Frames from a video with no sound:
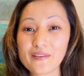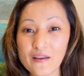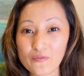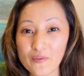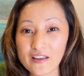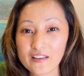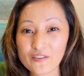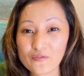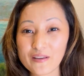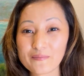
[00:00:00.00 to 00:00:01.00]
A written
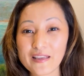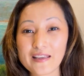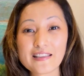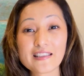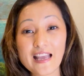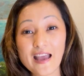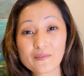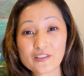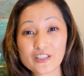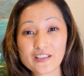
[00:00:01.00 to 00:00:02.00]
agreement
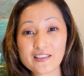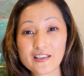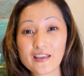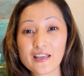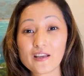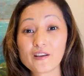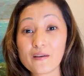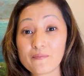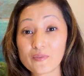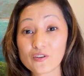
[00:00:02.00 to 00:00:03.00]
establishes
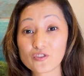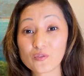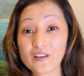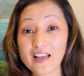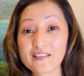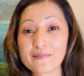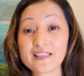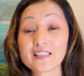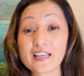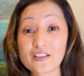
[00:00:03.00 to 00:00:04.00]
clear mutual
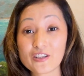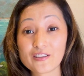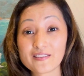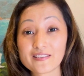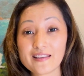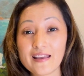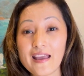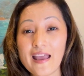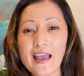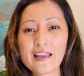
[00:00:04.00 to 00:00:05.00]
expectations
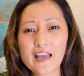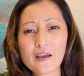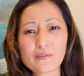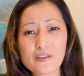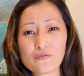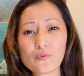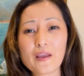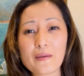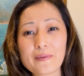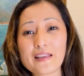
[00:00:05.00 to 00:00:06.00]
and helps
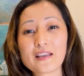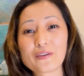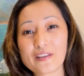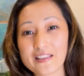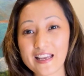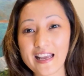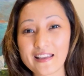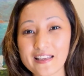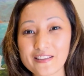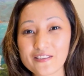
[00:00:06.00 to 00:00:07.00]
avoid
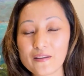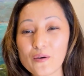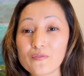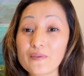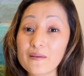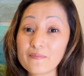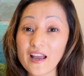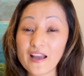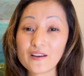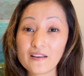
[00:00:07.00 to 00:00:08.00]
misunderstandings over the
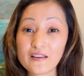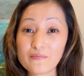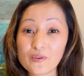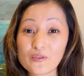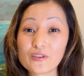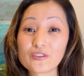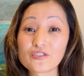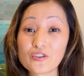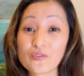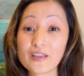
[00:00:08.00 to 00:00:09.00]
buyer and broker's
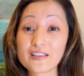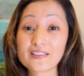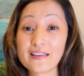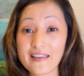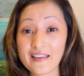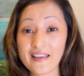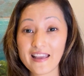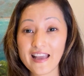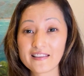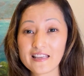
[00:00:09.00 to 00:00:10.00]
duties
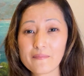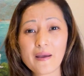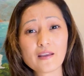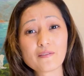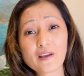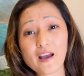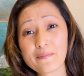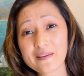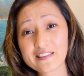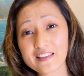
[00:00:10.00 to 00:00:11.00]
and the amount of
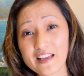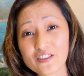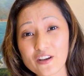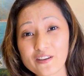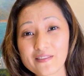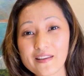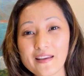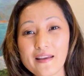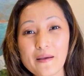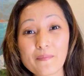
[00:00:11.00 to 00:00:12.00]
compensation
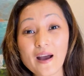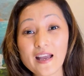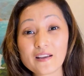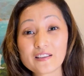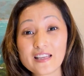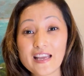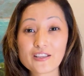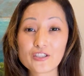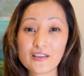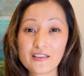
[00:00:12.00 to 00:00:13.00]
the buyer's
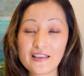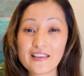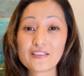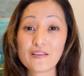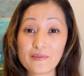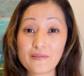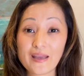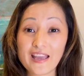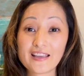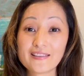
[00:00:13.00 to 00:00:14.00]
agent is to be
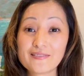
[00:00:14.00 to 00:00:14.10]
paid.